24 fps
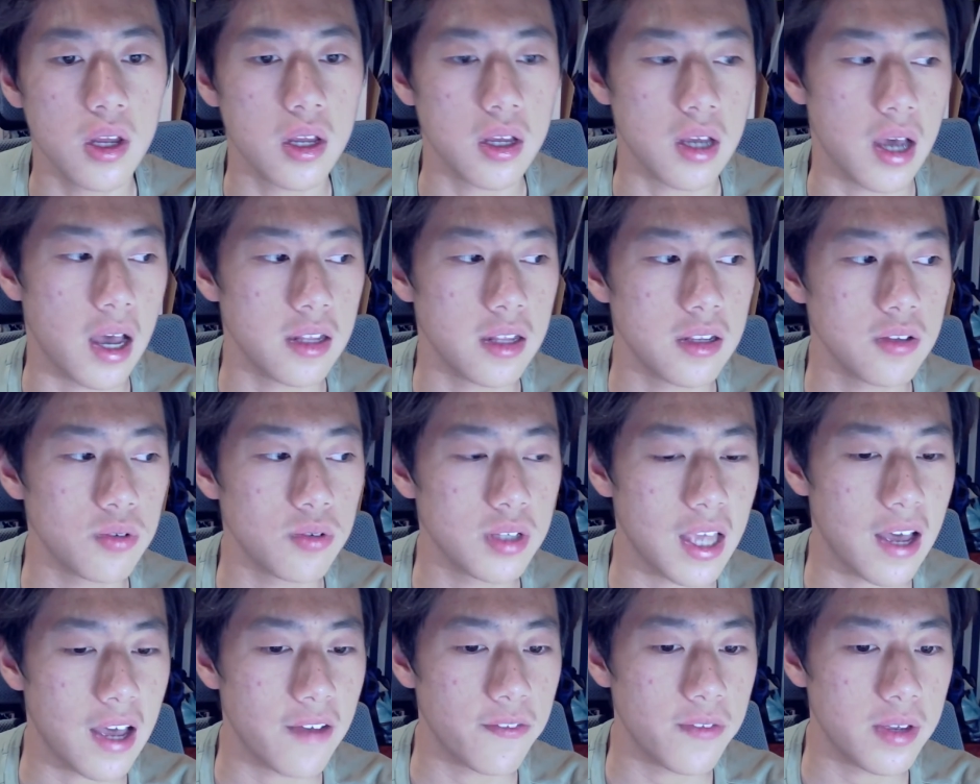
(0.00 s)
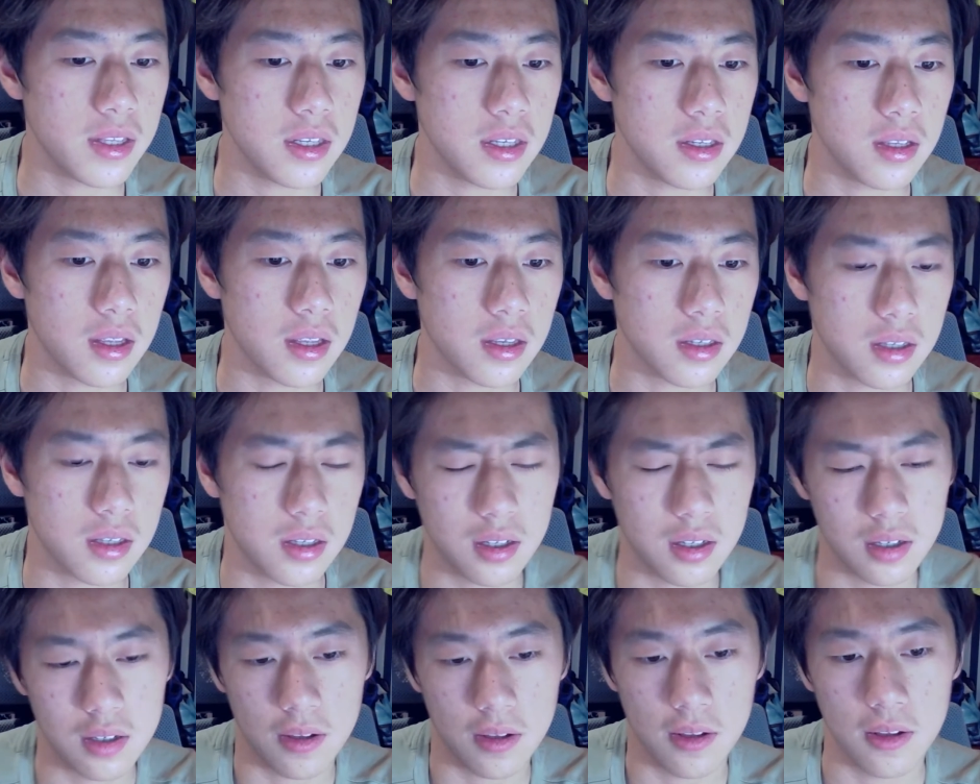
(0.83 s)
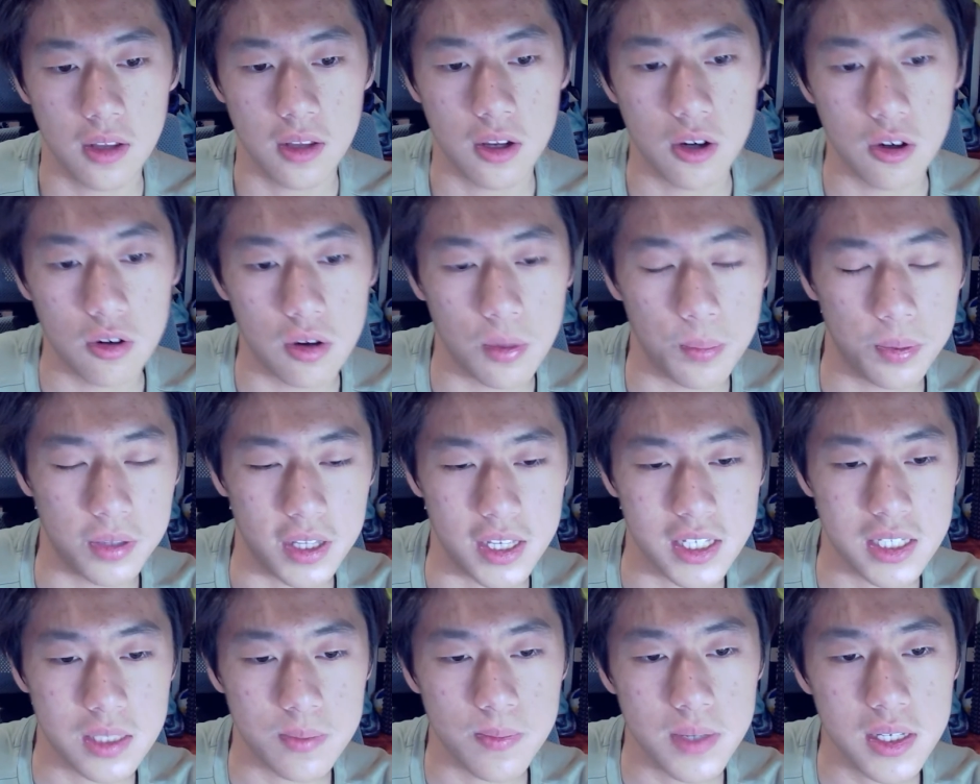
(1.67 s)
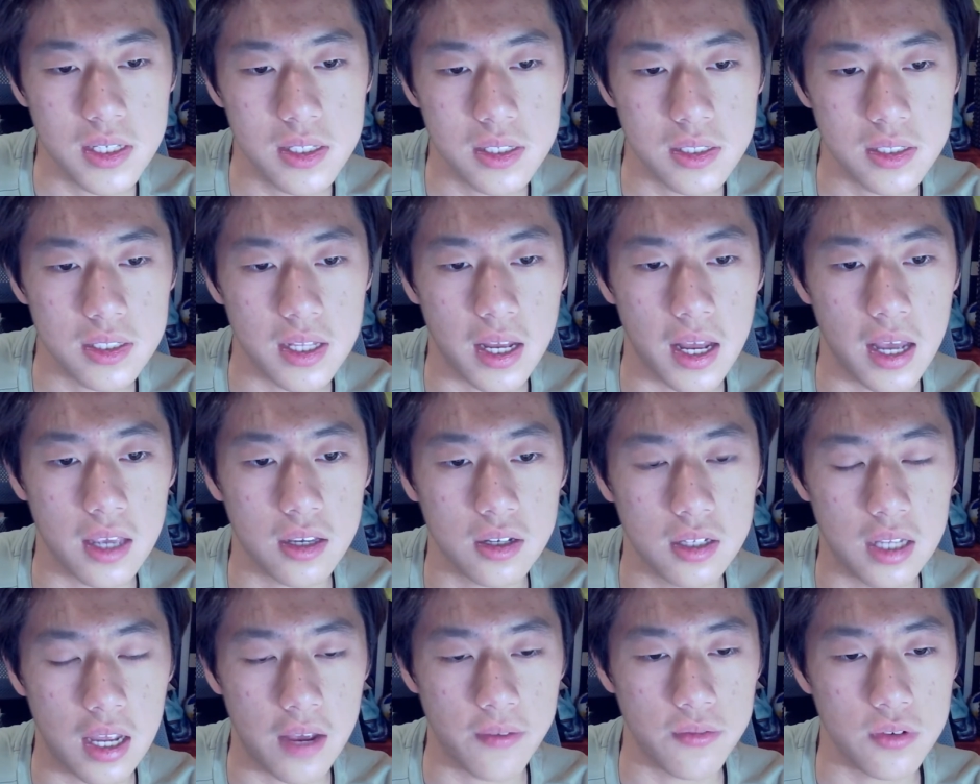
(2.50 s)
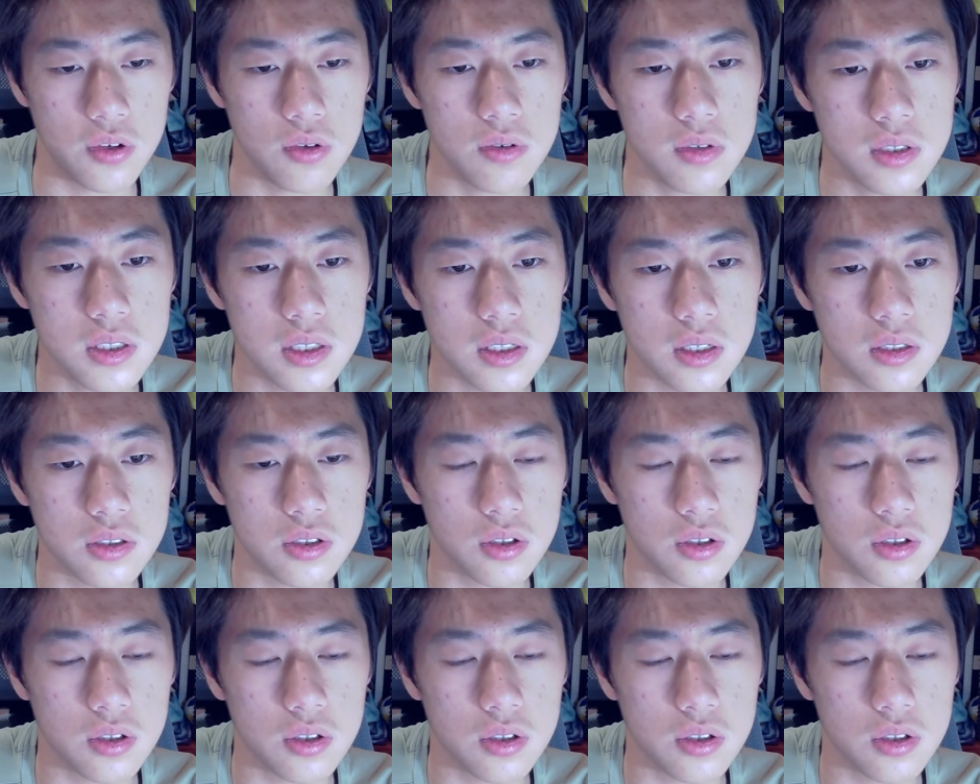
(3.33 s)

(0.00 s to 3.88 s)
I didn't really have any like replacements that I could have used.